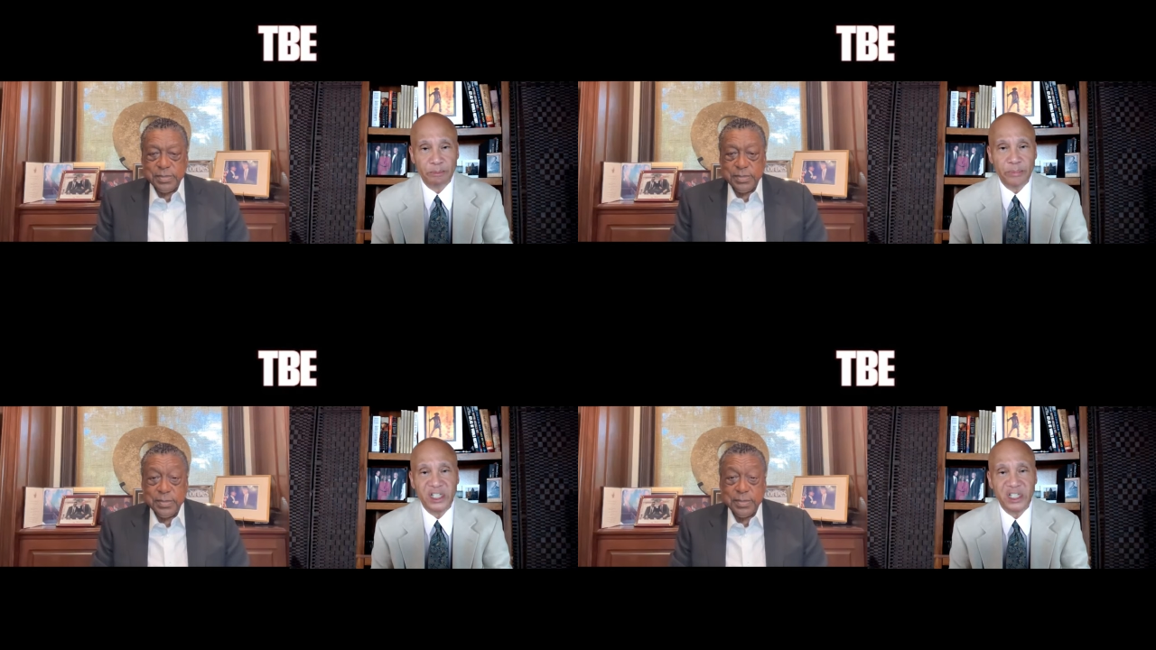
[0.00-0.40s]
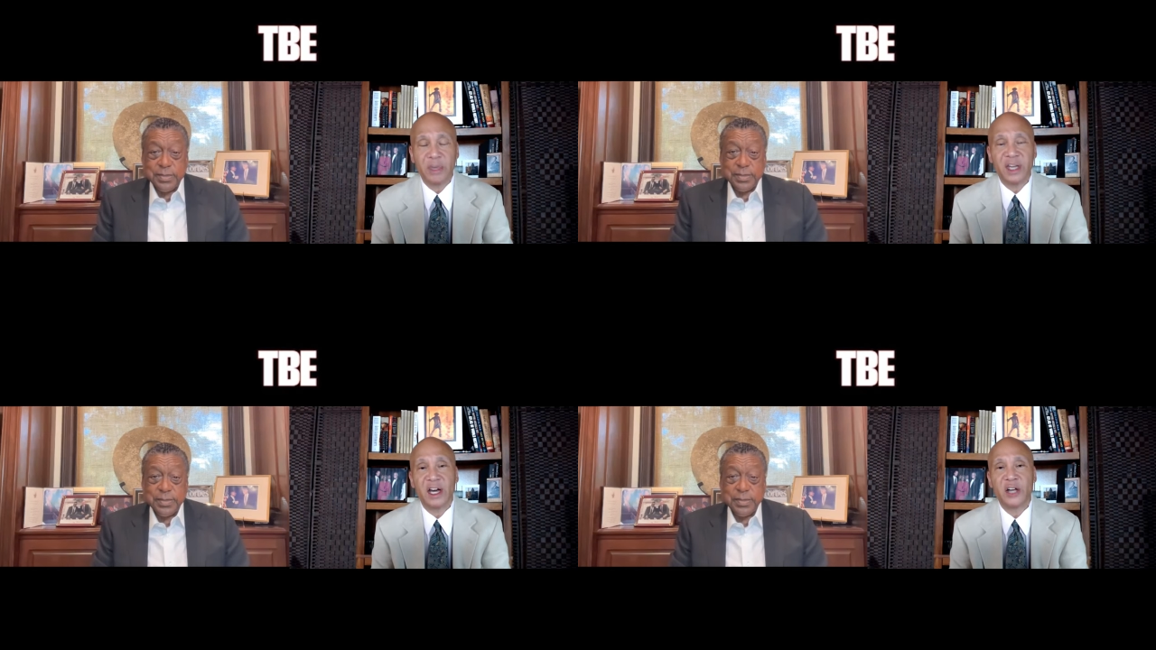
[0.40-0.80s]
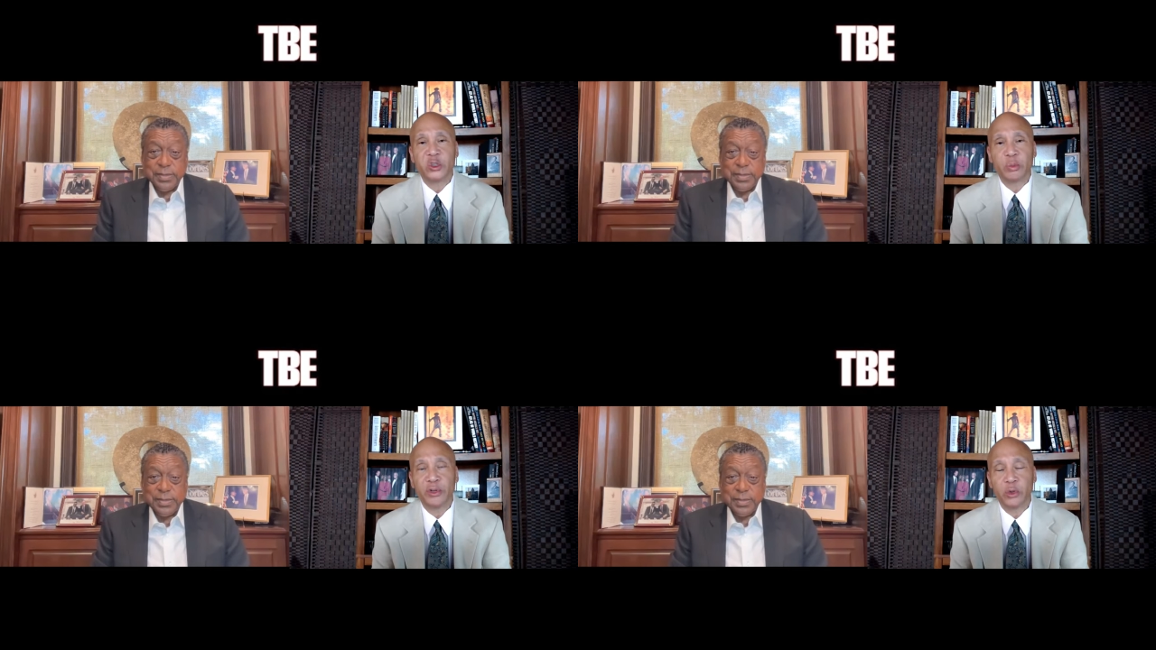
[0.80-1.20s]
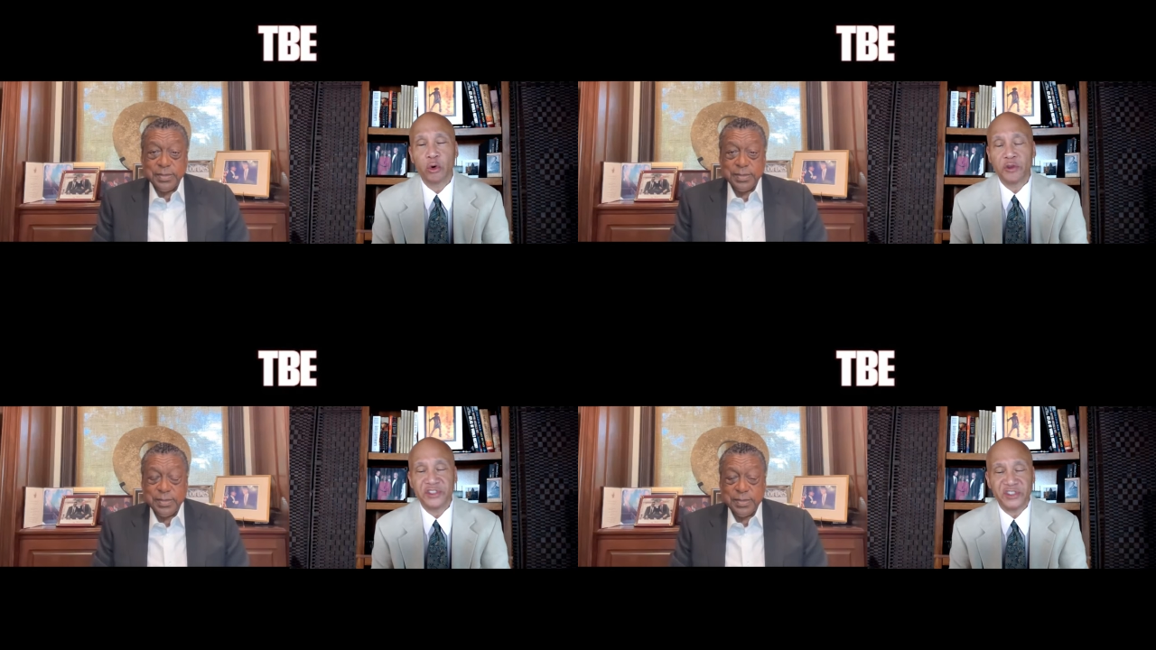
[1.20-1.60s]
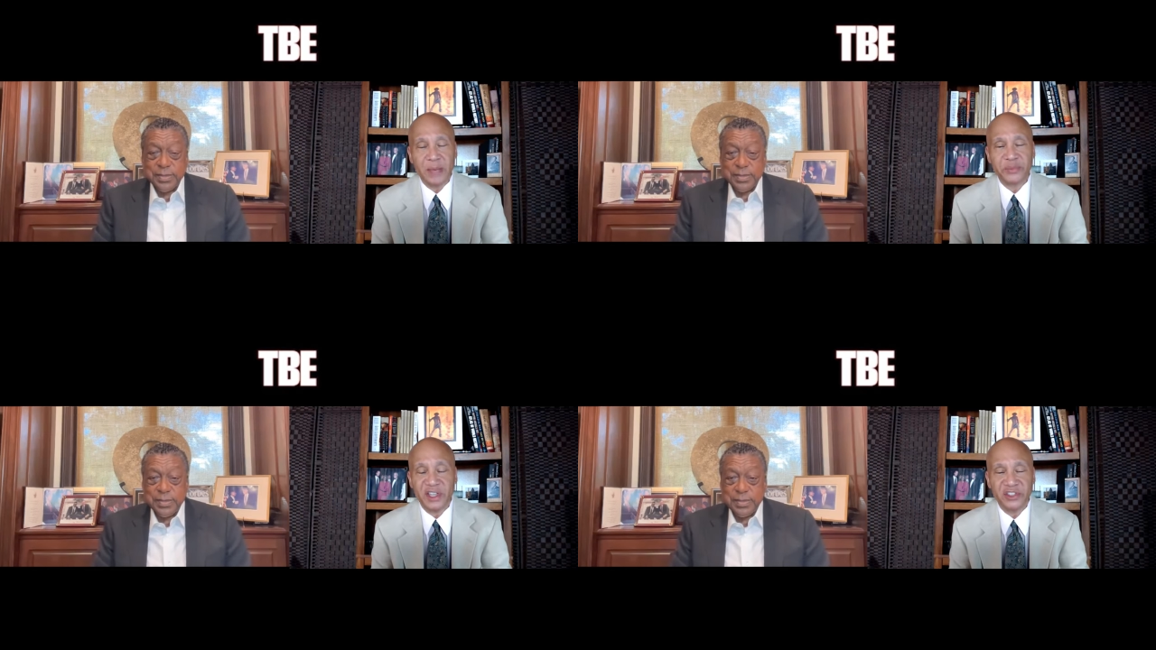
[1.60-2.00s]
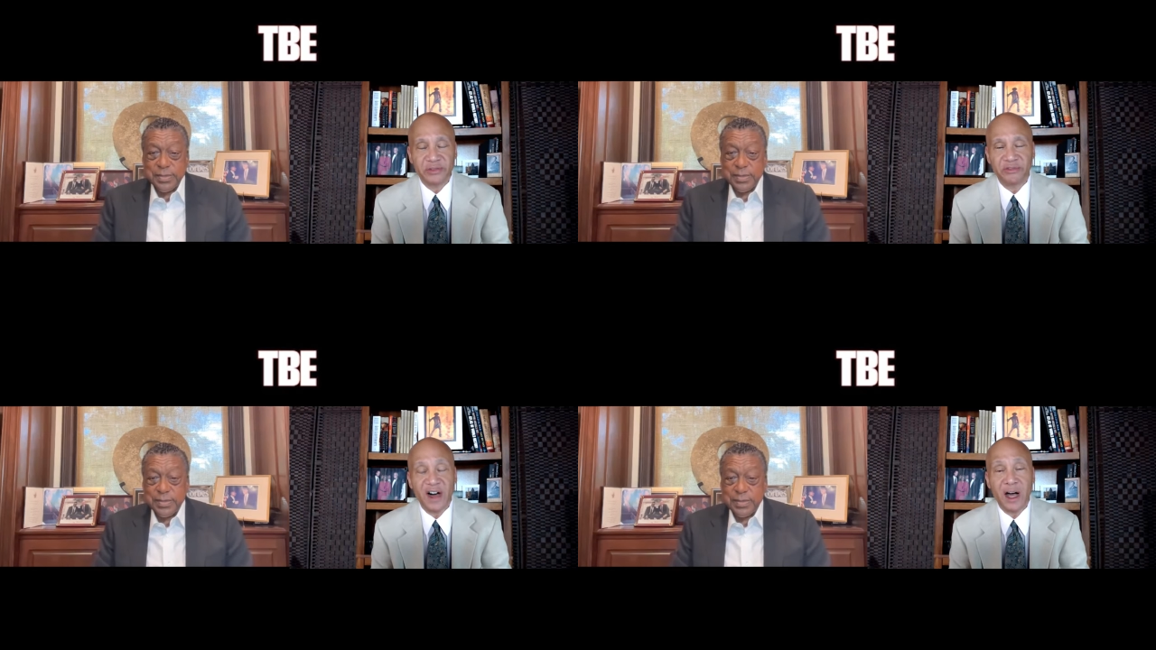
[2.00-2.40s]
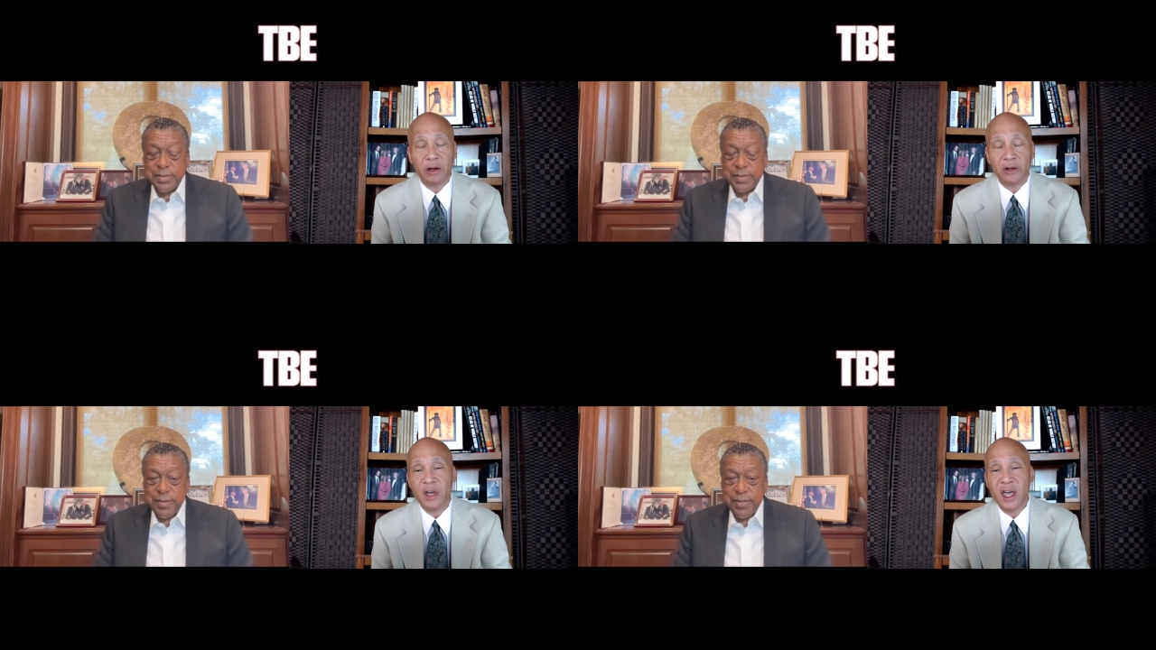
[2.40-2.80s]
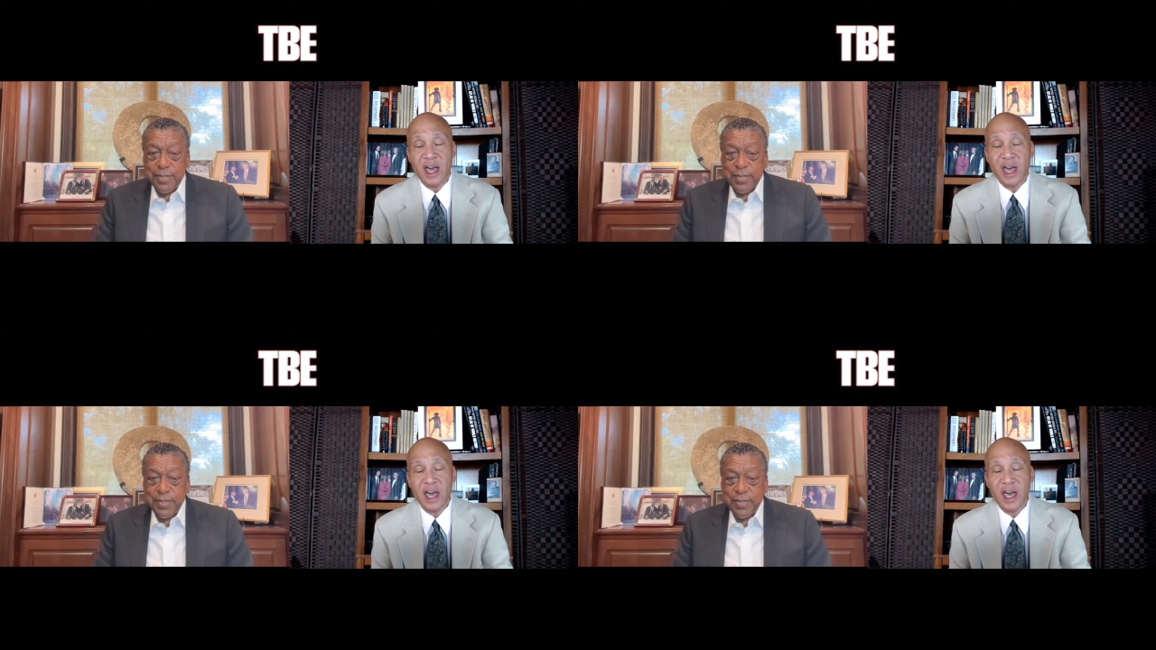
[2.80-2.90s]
Speaker 1: becoming an entrepreneur, the steps they should follow.